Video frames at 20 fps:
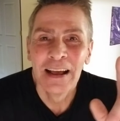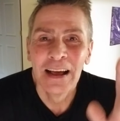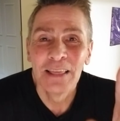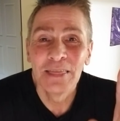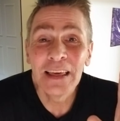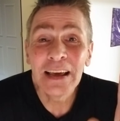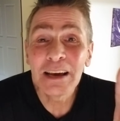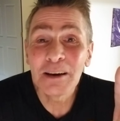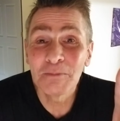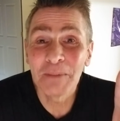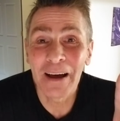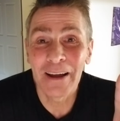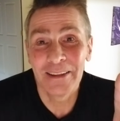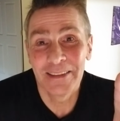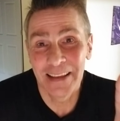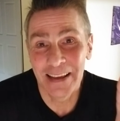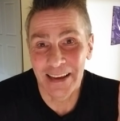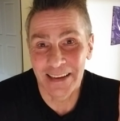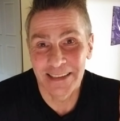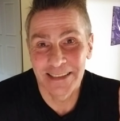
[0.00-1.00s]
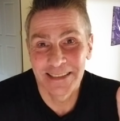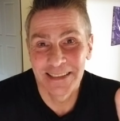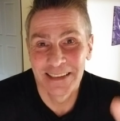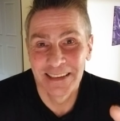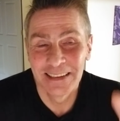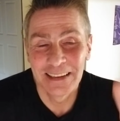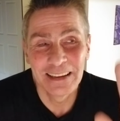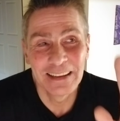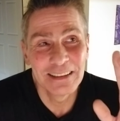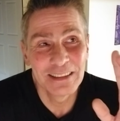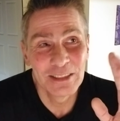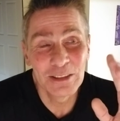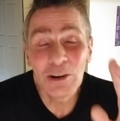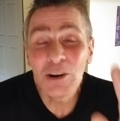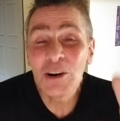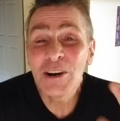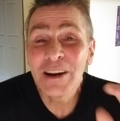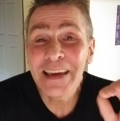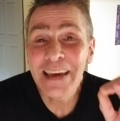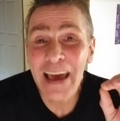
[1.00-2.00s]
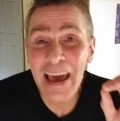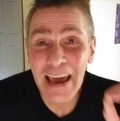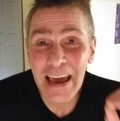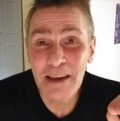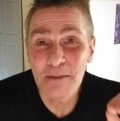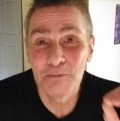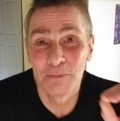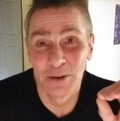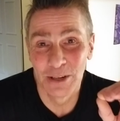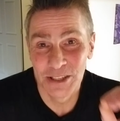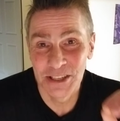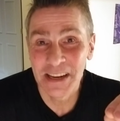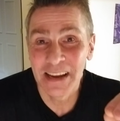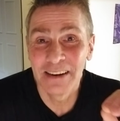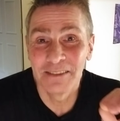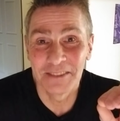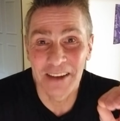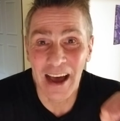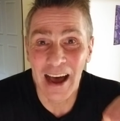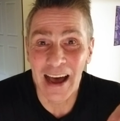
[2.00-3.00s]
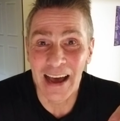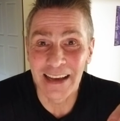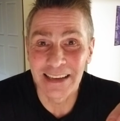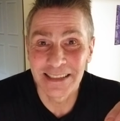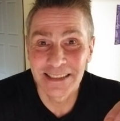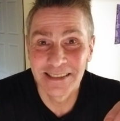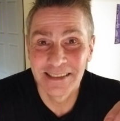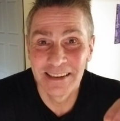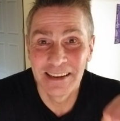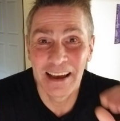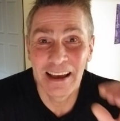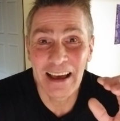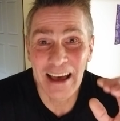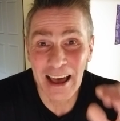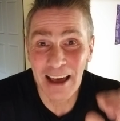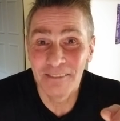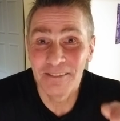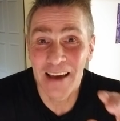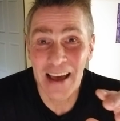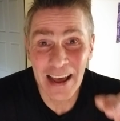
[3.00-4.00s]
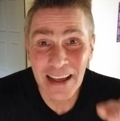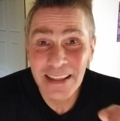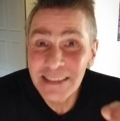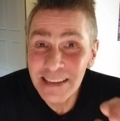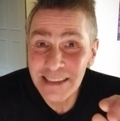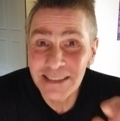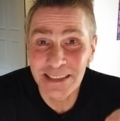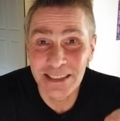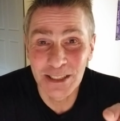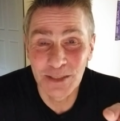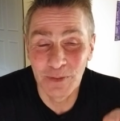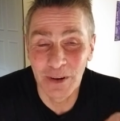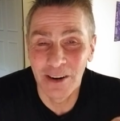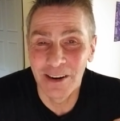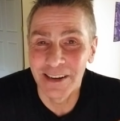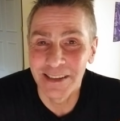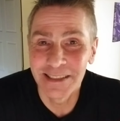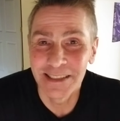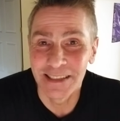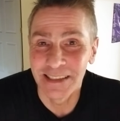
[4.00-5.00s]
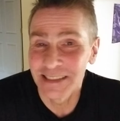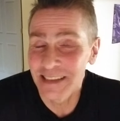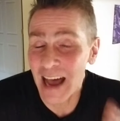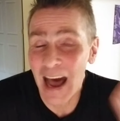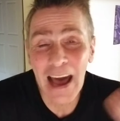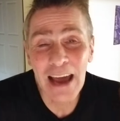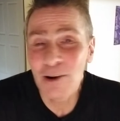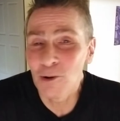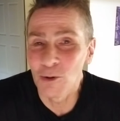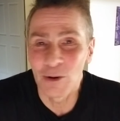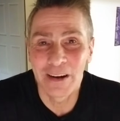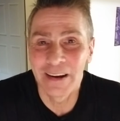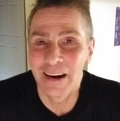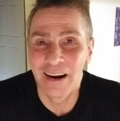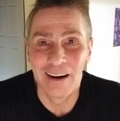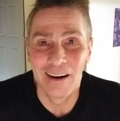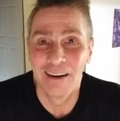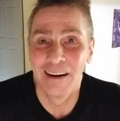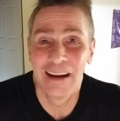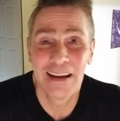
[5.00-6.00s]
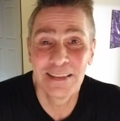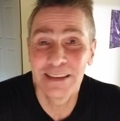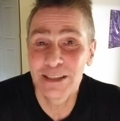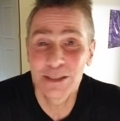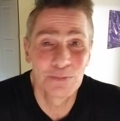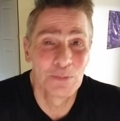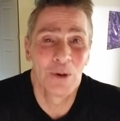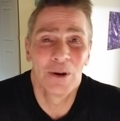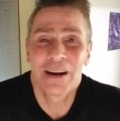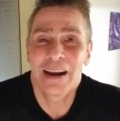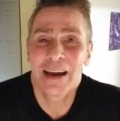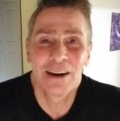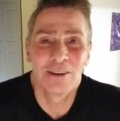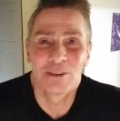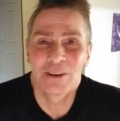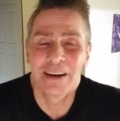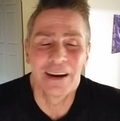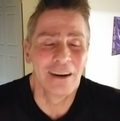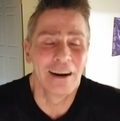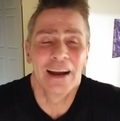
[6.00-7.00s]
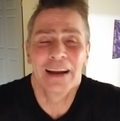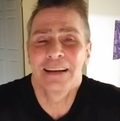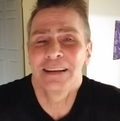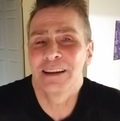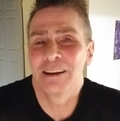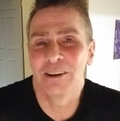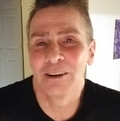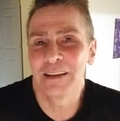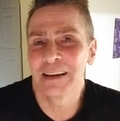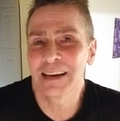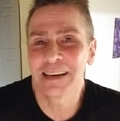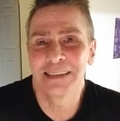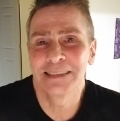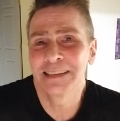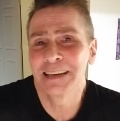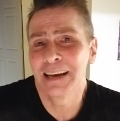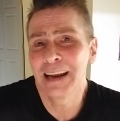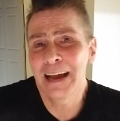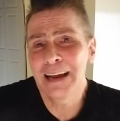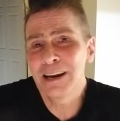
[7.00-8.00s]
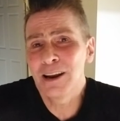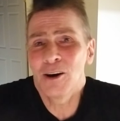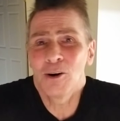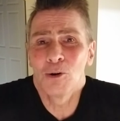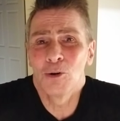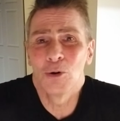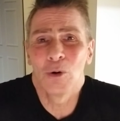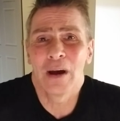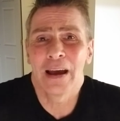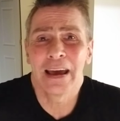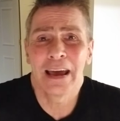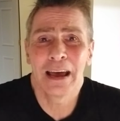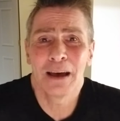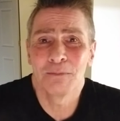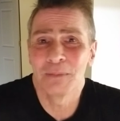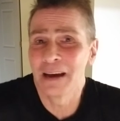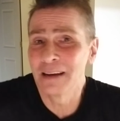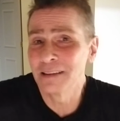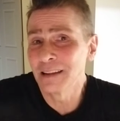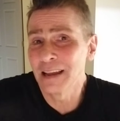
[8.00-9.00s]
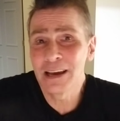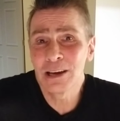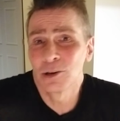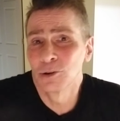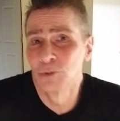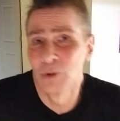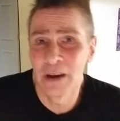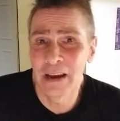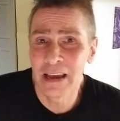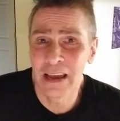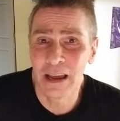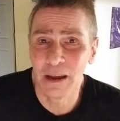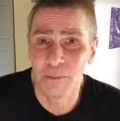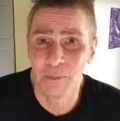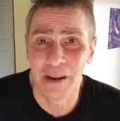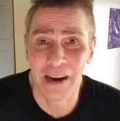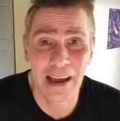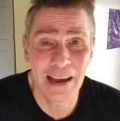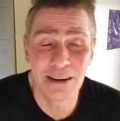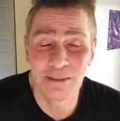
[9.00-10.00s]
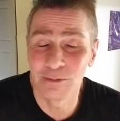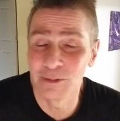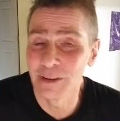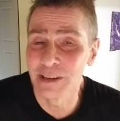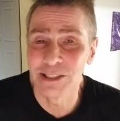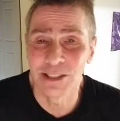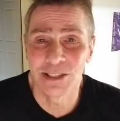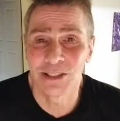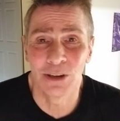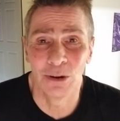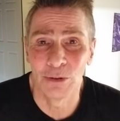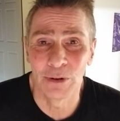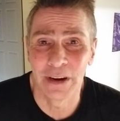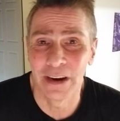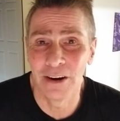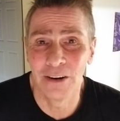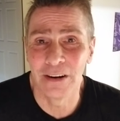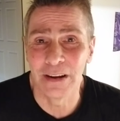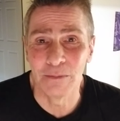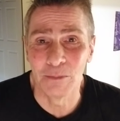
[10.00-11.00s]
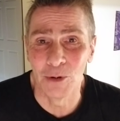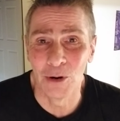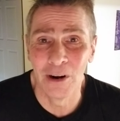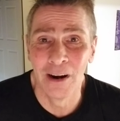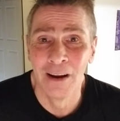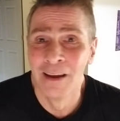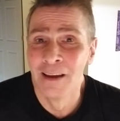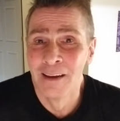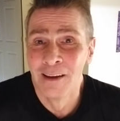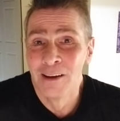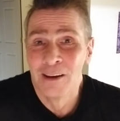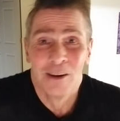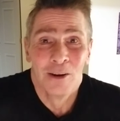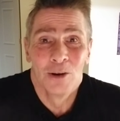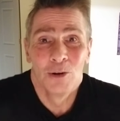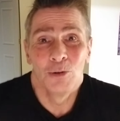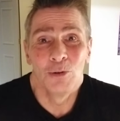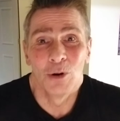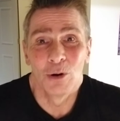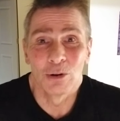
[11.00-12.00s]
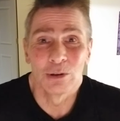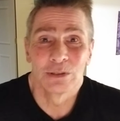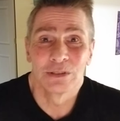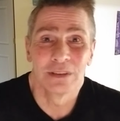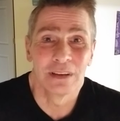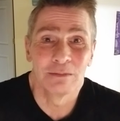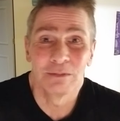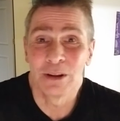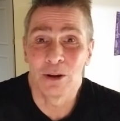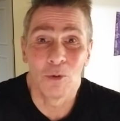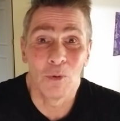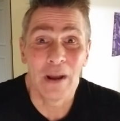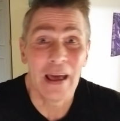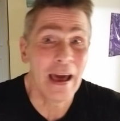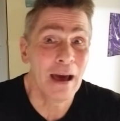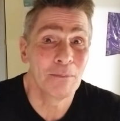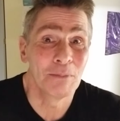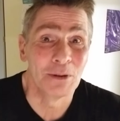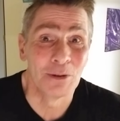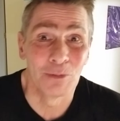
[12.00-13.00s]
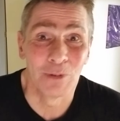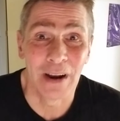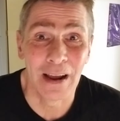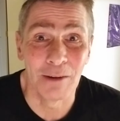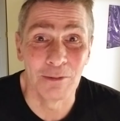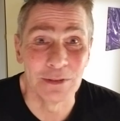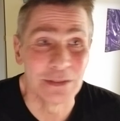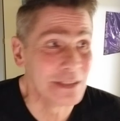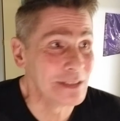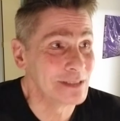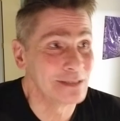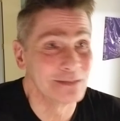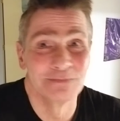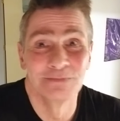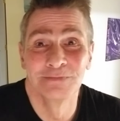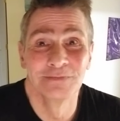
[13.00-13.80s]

think about this. 38% of guys have had these experiences. I don't care. At this point, I don't care. I know who I am. I like who I am, and I really just don't care anymore. Who knows that, you know, what happened when I was,